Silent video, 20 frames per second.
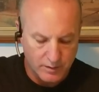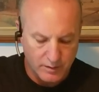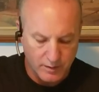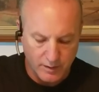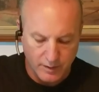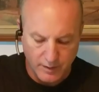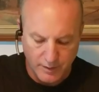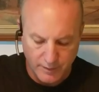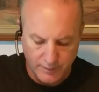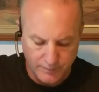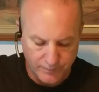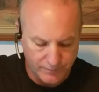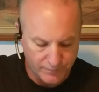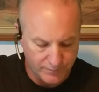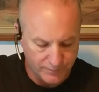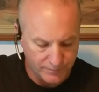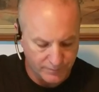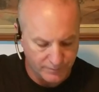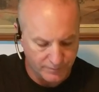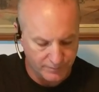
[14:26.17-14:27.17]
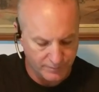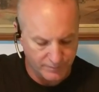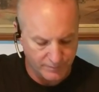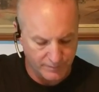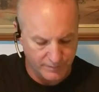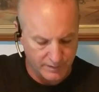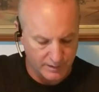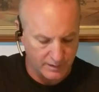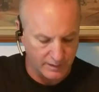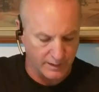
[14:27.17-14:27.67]
Okay,
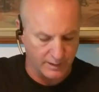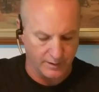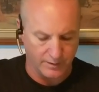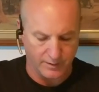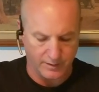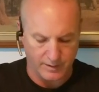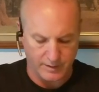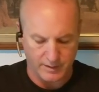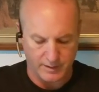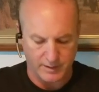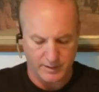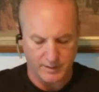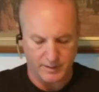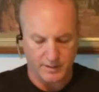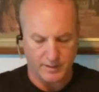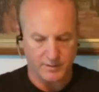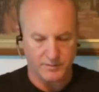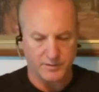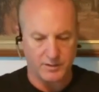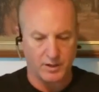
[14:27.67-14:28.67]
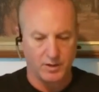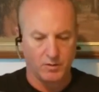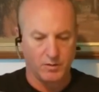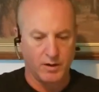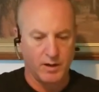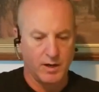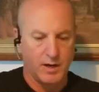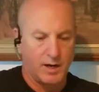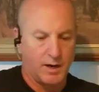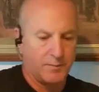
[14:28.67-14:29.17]
there. So
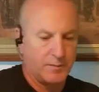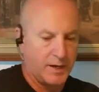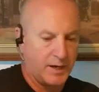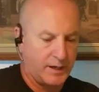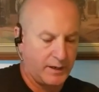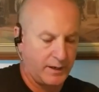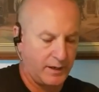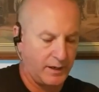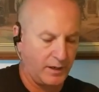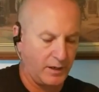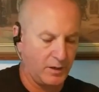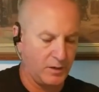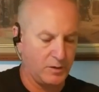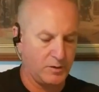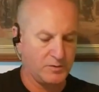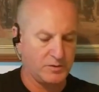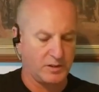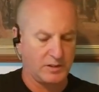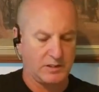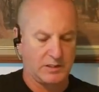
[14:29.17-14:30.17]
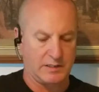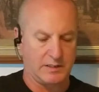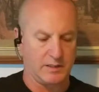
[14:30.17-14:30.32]
I'm not going to use a